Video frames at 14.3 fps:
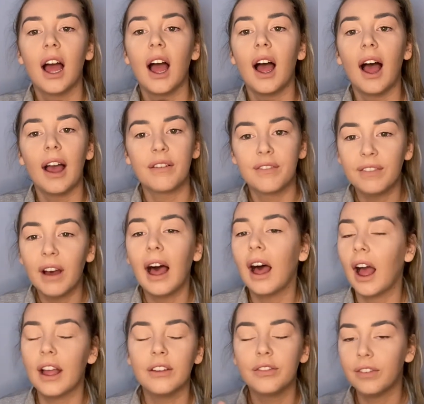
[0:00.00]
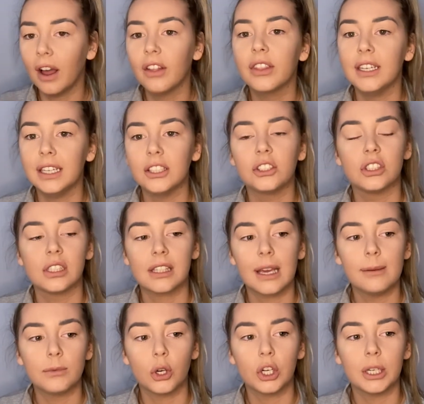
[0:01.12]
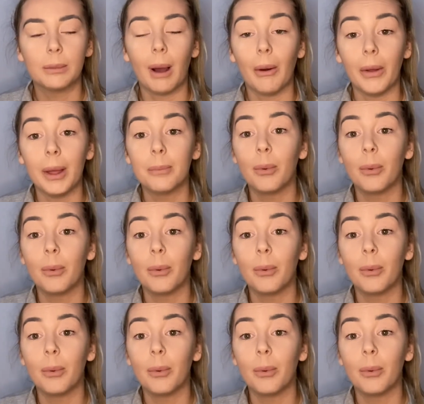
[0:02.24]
I felt the need to just keep talking about it,